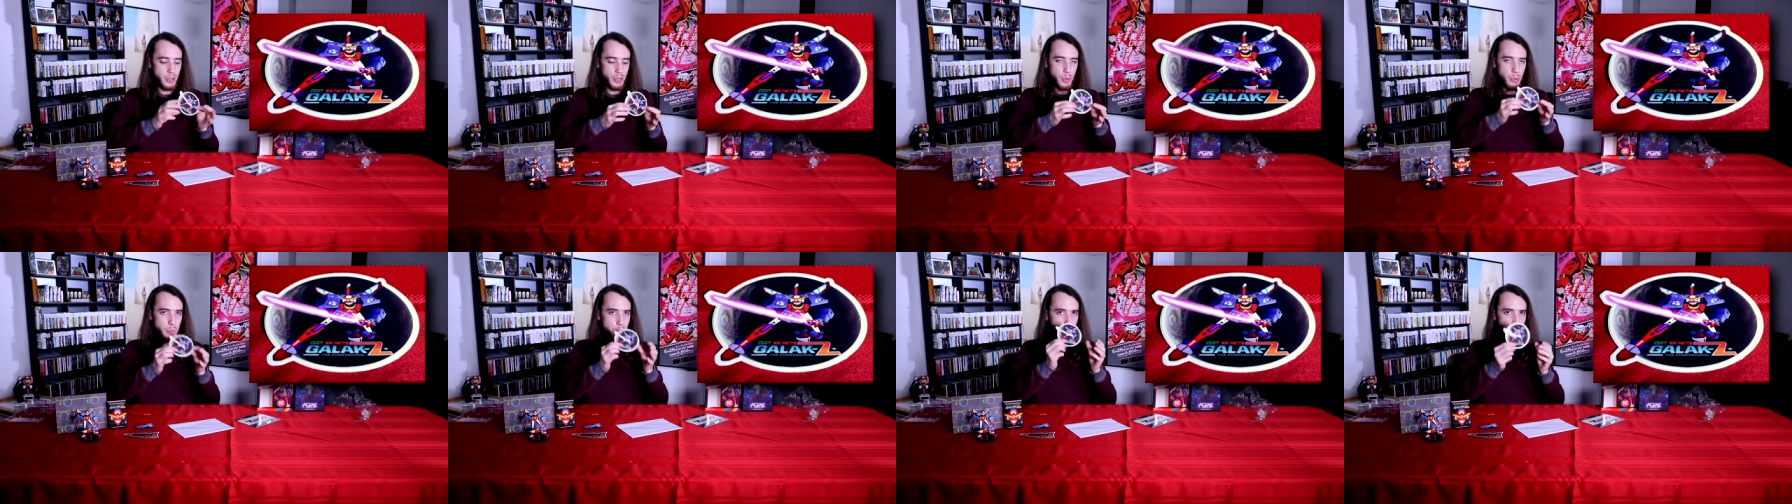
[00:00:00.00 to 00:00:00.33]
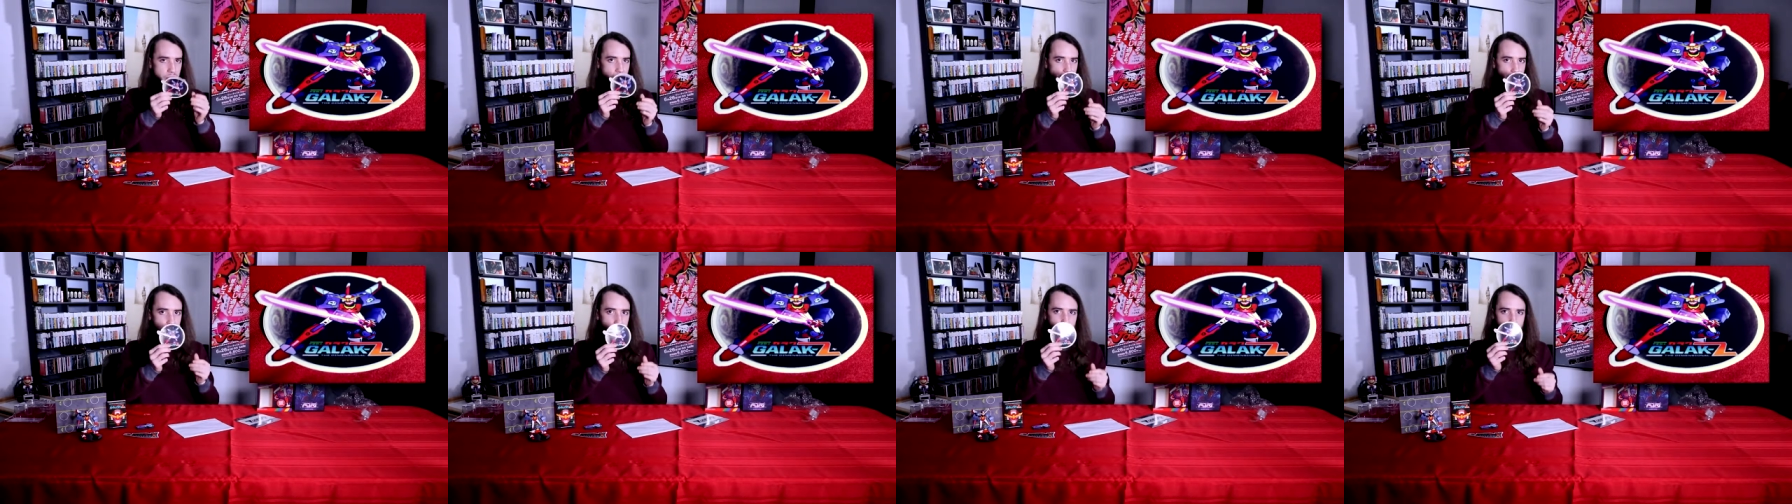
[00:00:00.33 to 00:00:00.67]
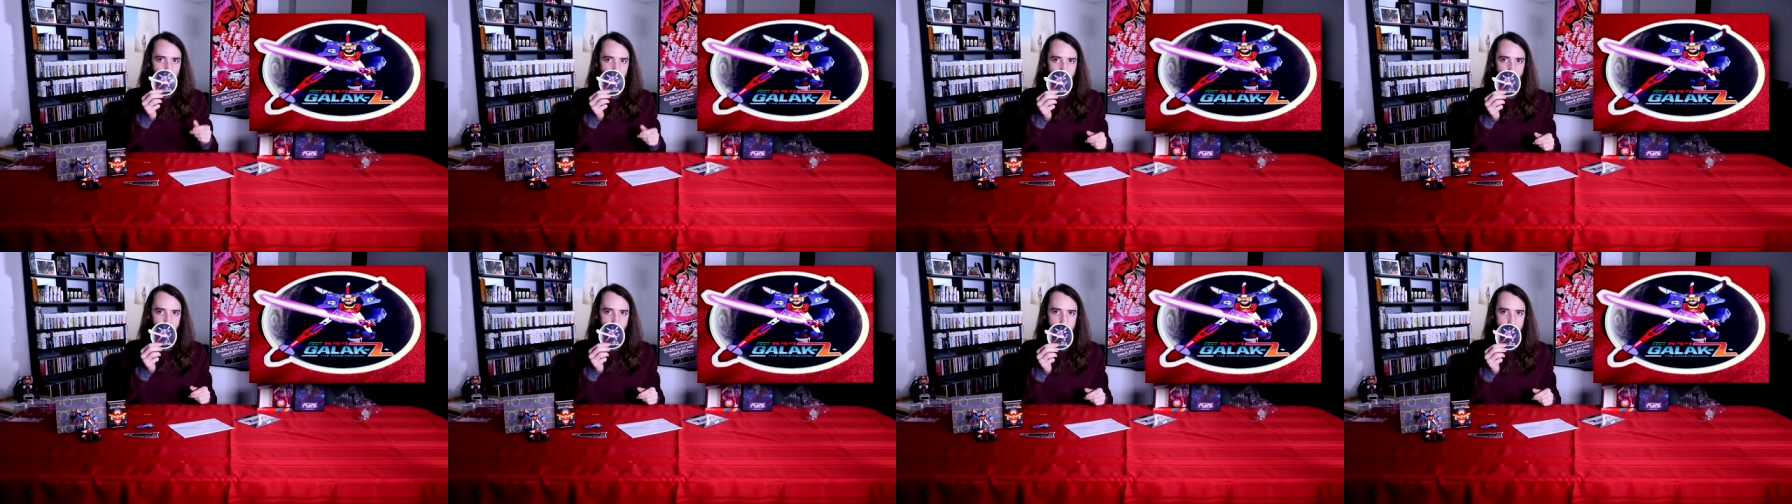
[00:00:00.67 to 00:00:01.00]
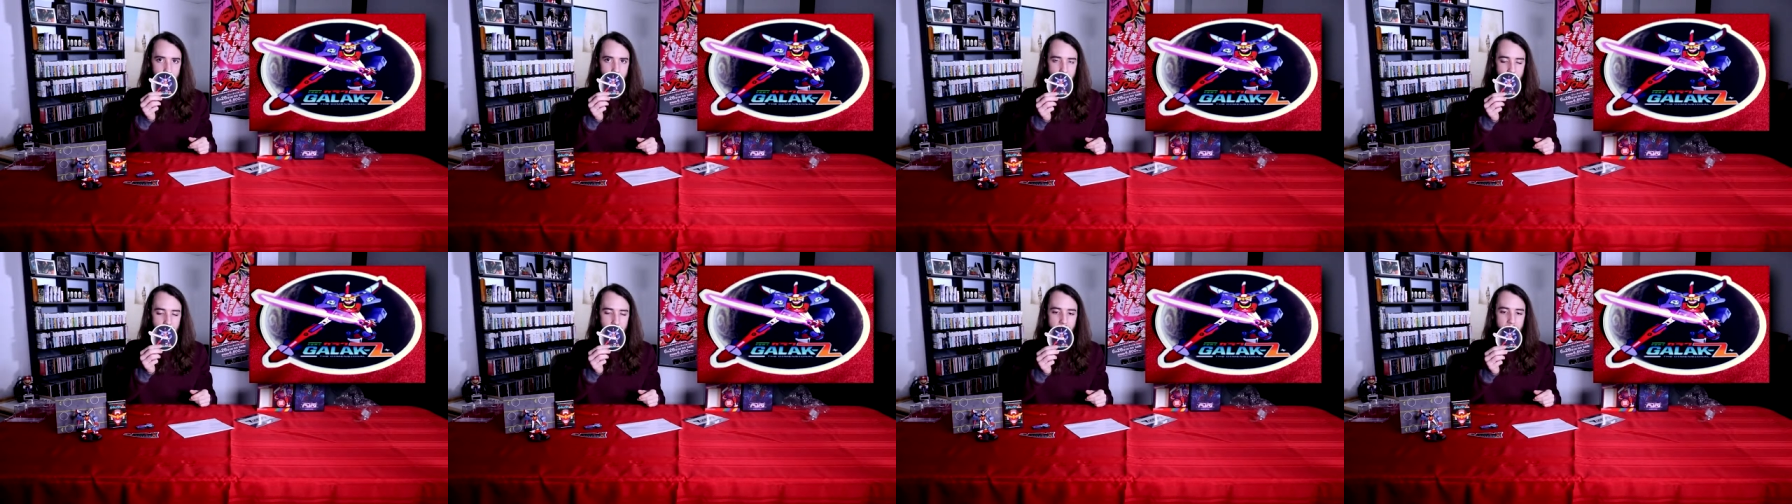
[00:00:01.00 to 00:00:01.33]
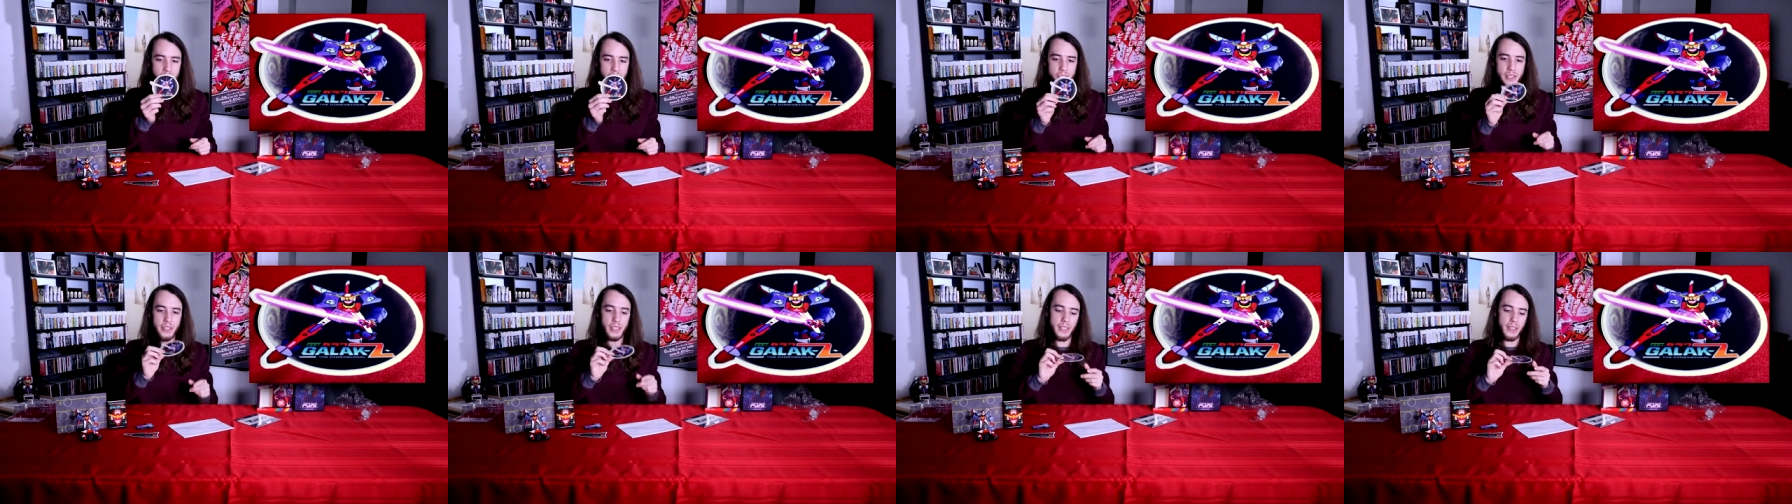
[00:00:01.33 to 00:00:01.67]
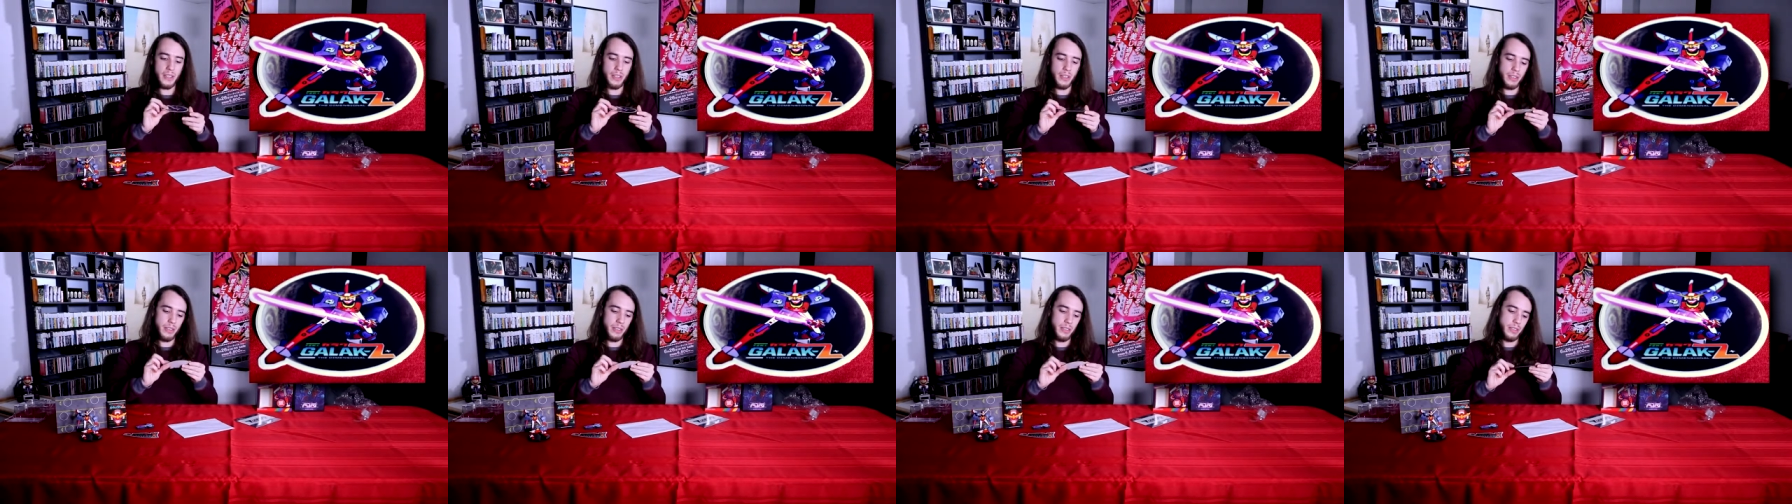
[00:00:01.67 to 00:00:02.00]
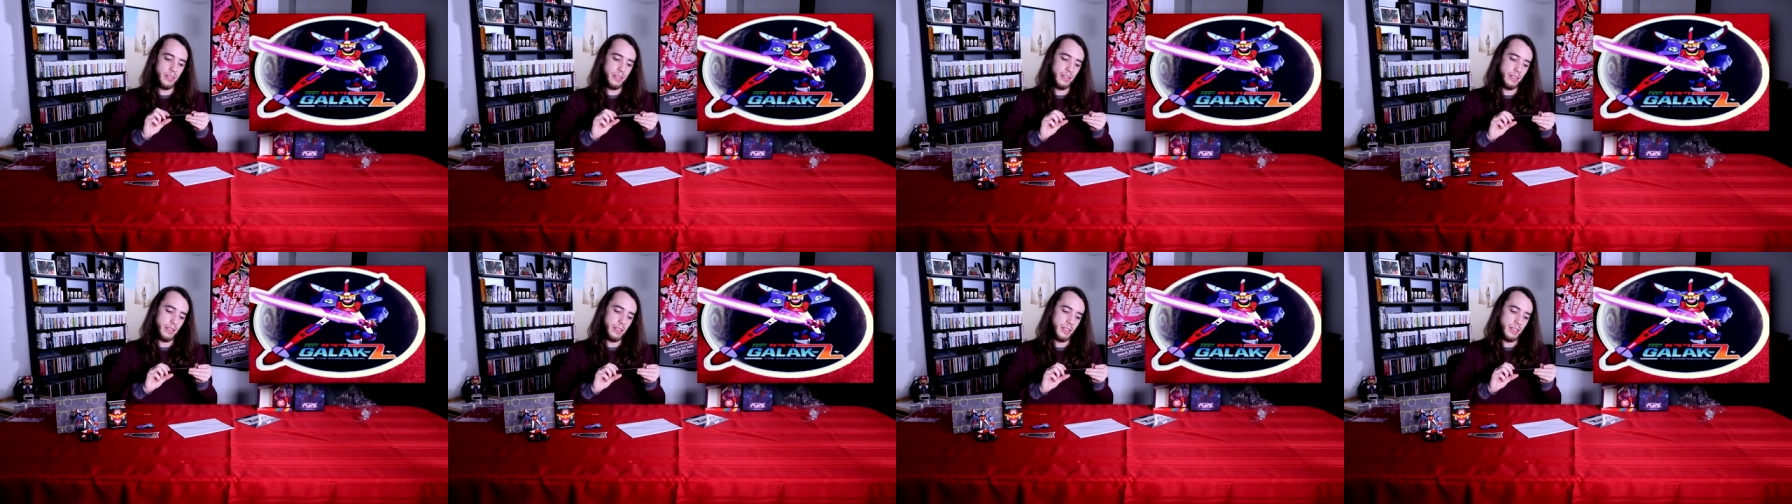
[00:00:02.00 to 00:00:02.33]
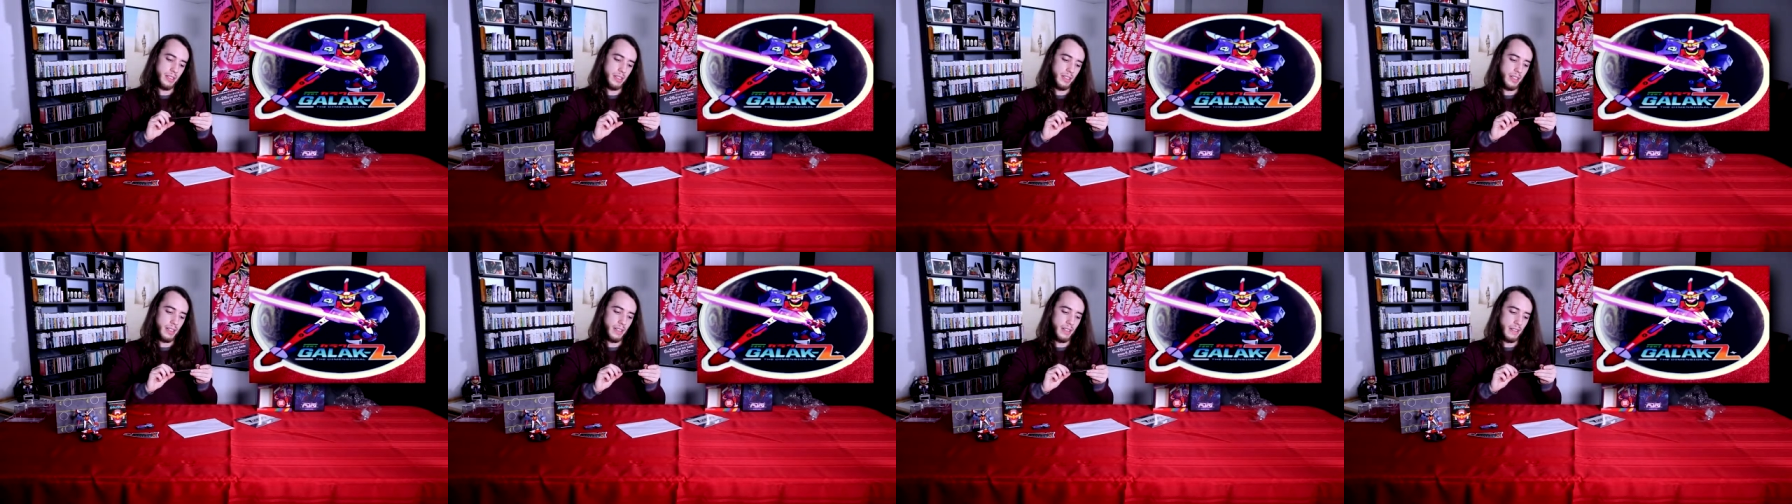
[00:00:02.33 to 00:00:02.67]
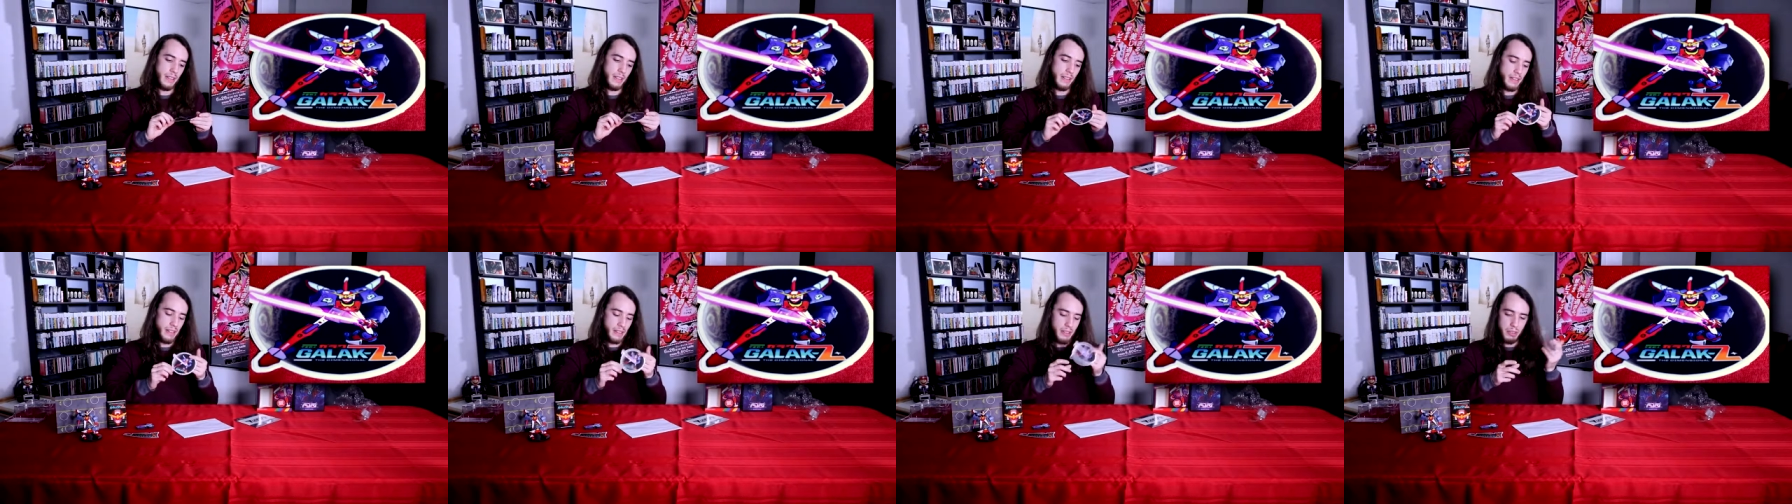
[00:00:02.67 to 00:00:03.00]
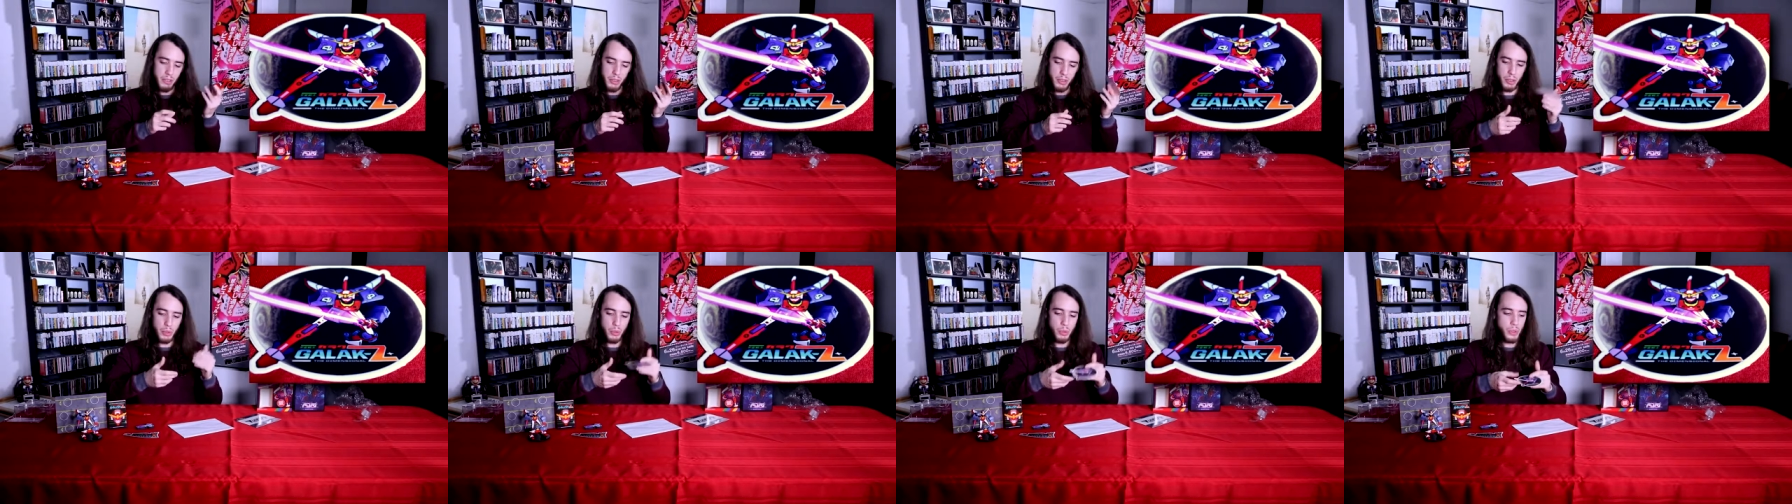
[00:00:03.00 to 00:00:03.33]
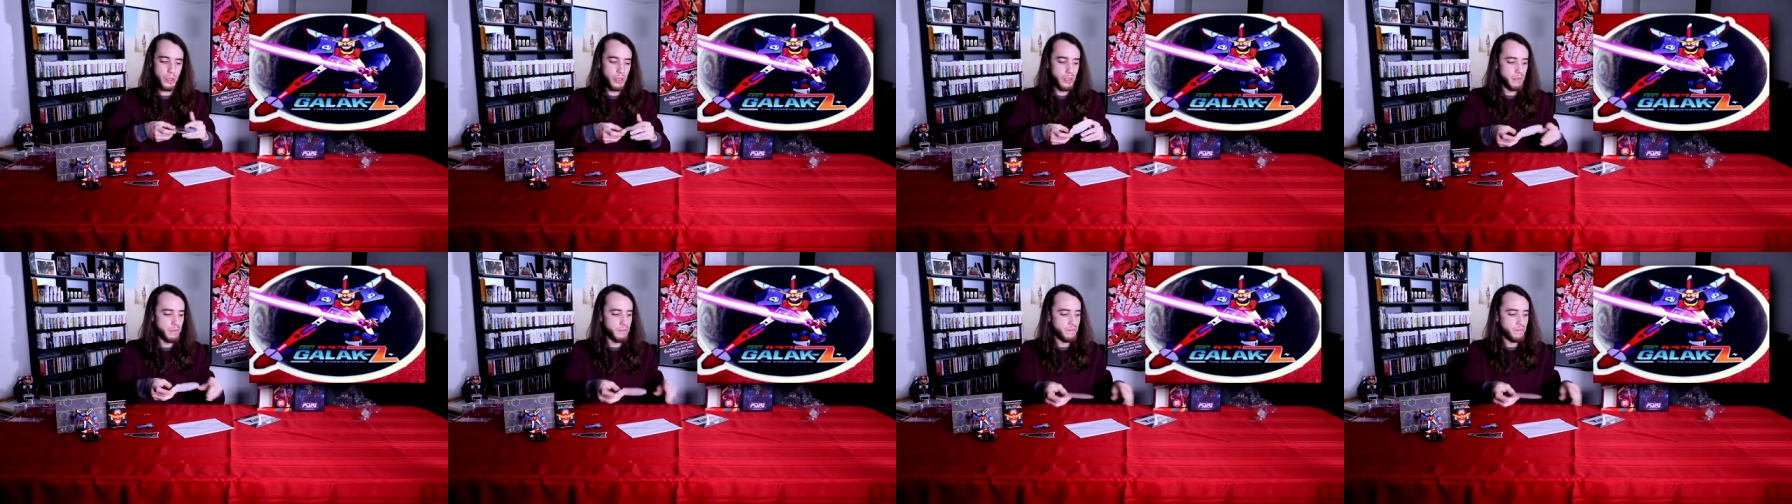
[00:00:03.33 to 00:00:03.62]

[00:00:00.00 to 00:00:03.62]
your basic Galak-Z sticker. Cool.